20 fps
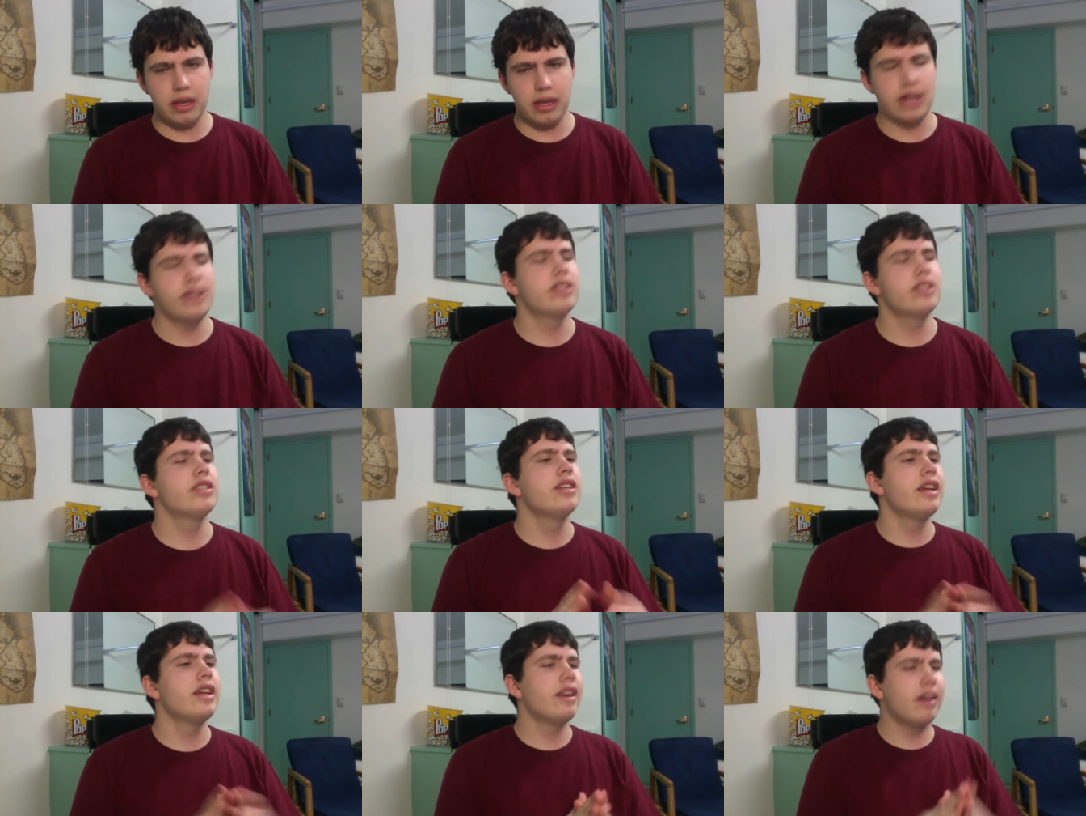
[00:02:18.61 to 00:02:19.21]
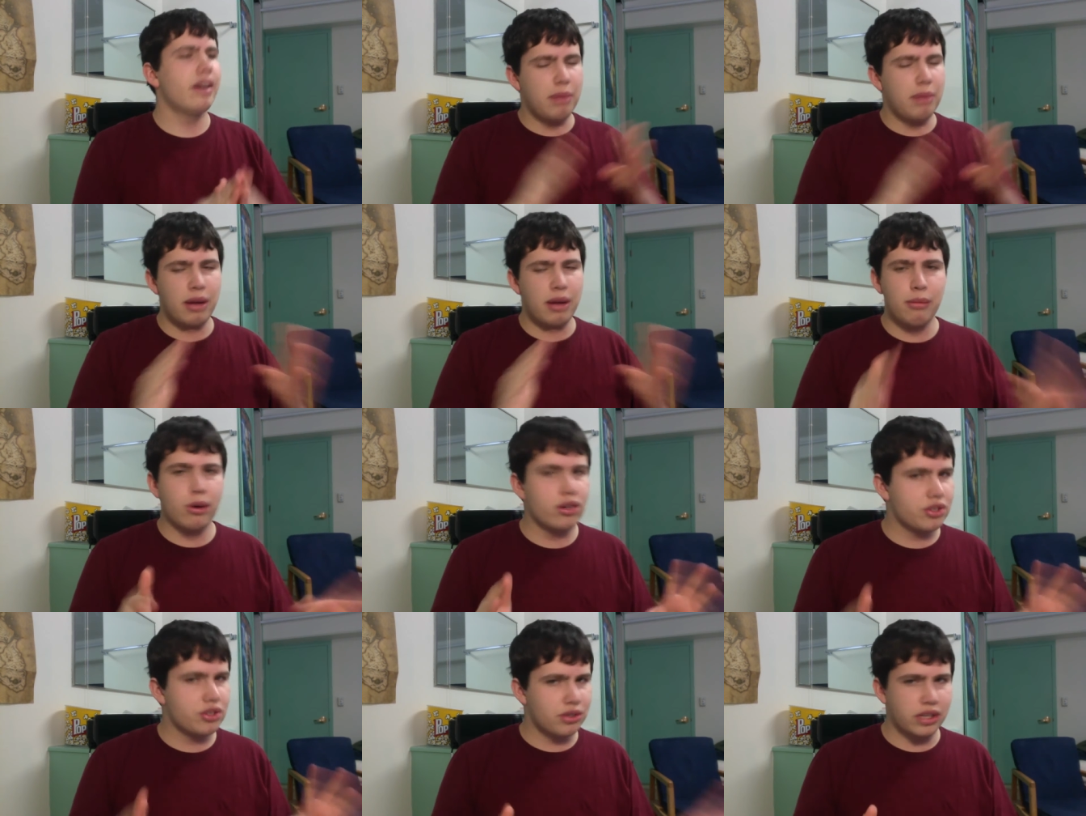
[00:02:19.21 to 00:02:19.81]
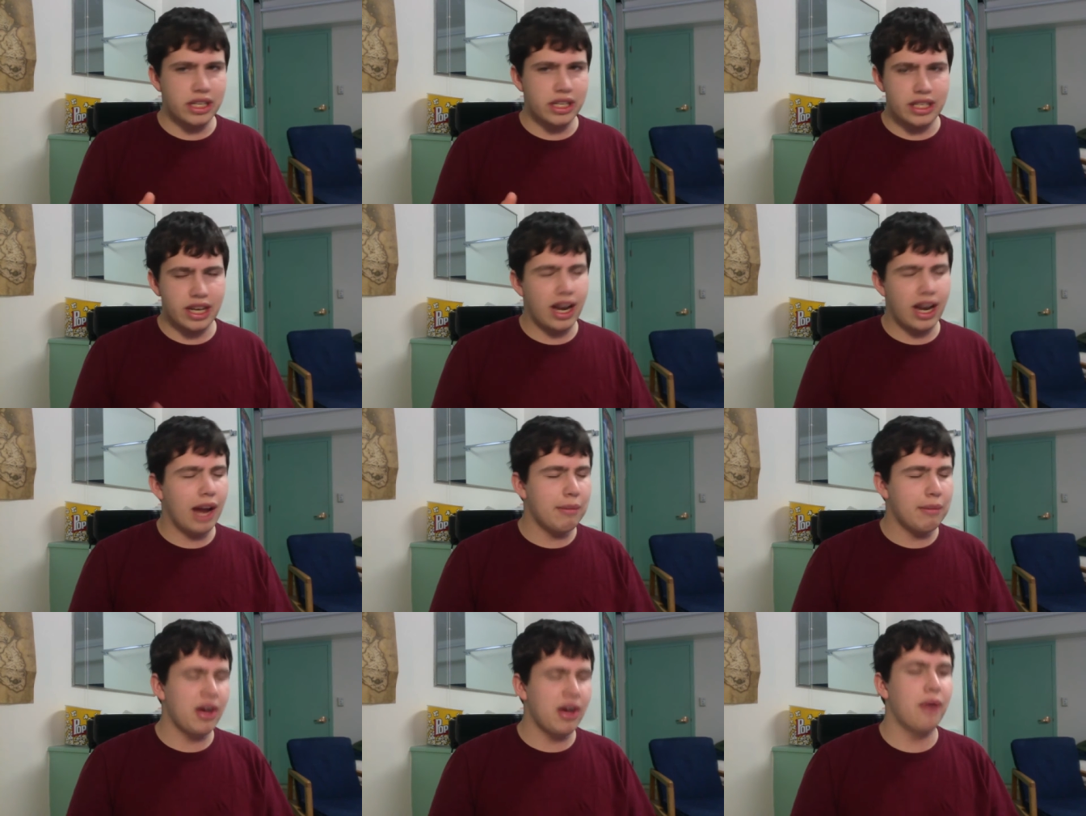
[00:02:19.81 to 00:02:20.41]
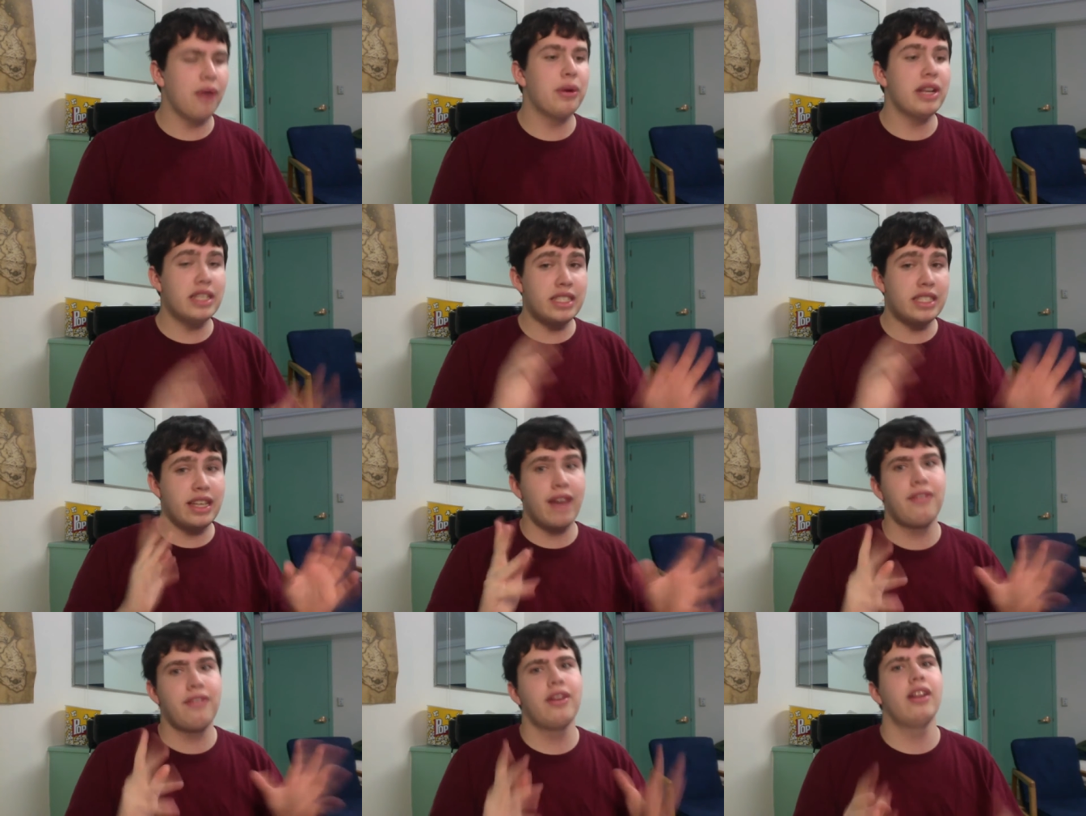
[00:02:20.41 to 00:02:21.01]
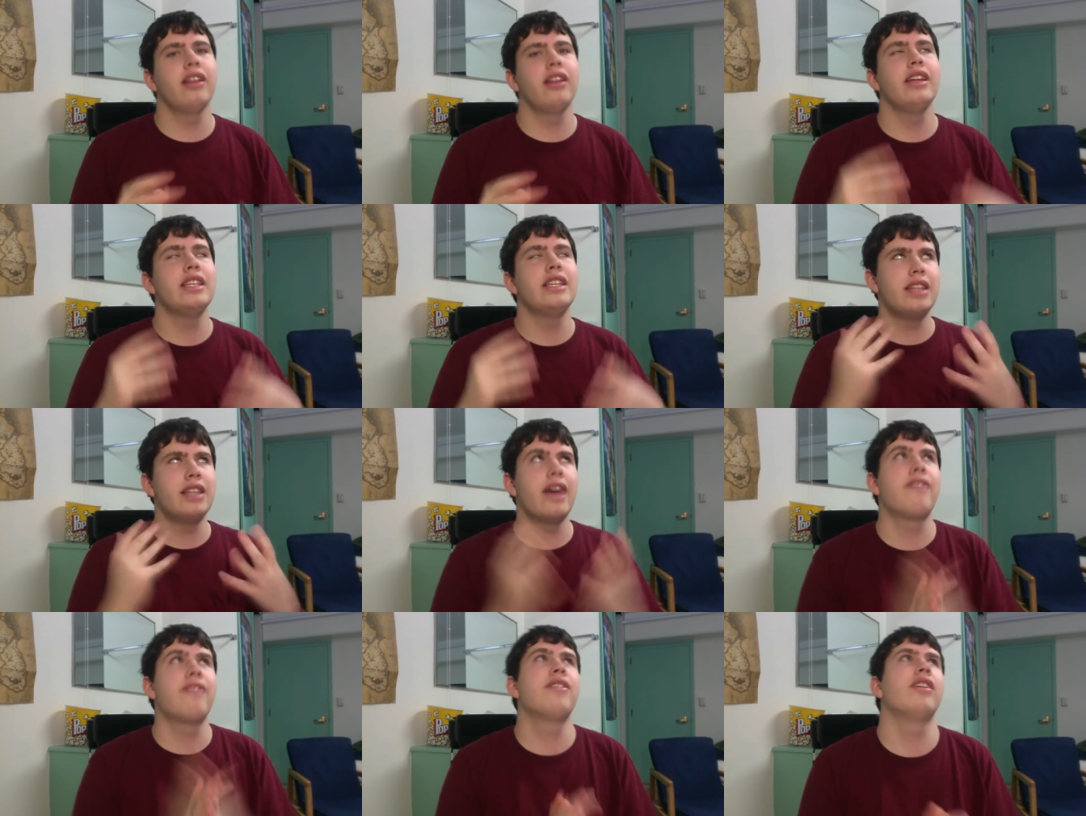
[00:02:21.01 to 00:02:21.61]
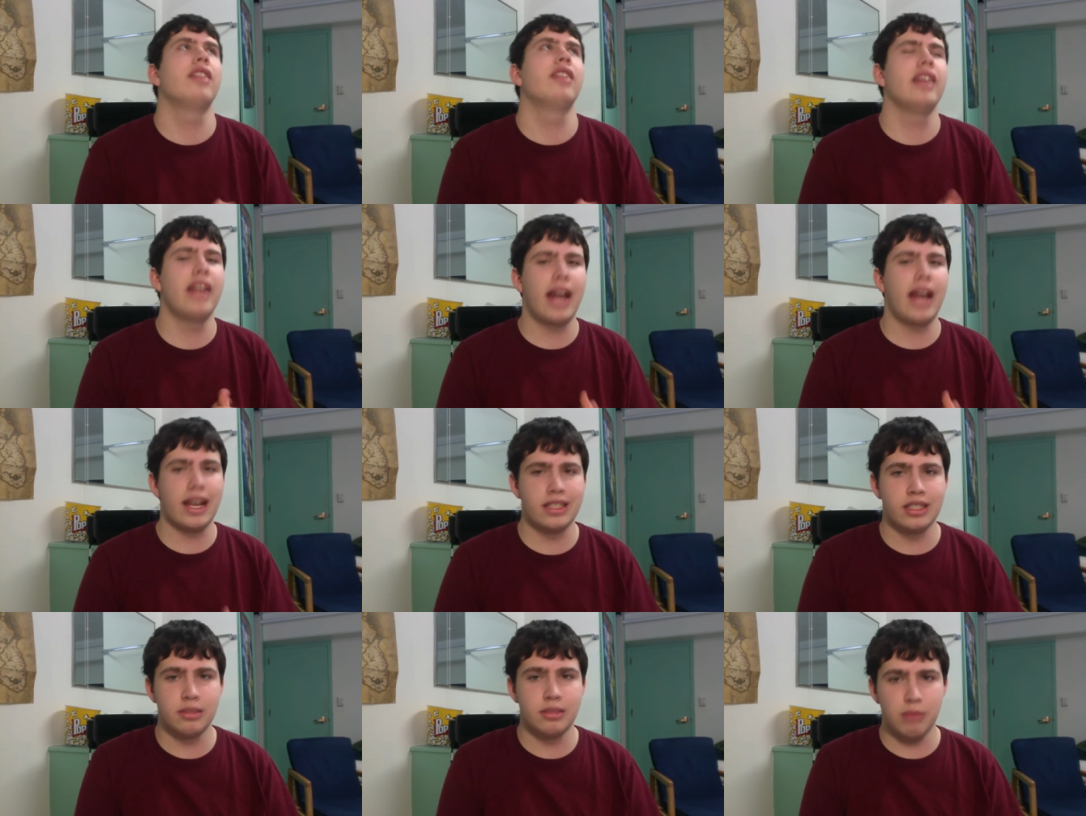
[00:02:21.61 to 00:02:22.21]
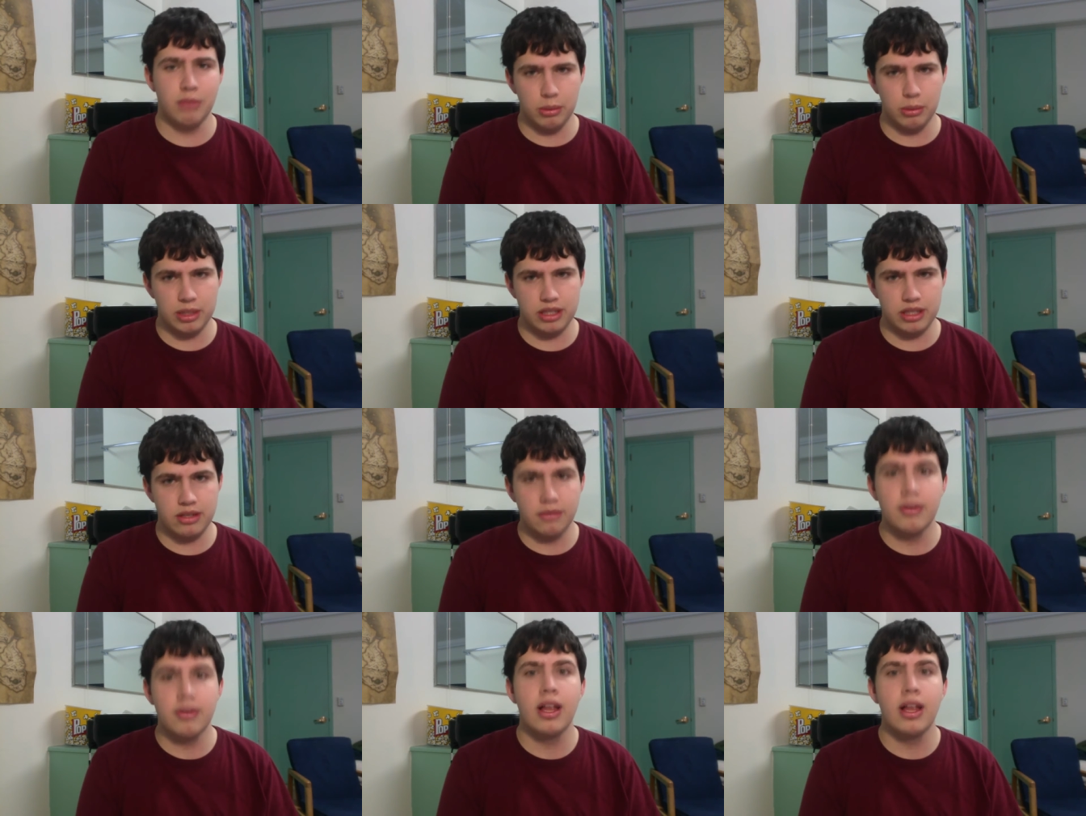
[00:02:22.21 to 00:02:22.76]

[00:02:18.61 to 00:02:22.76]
He just needed a bit more screen time, though he definitely has his moments.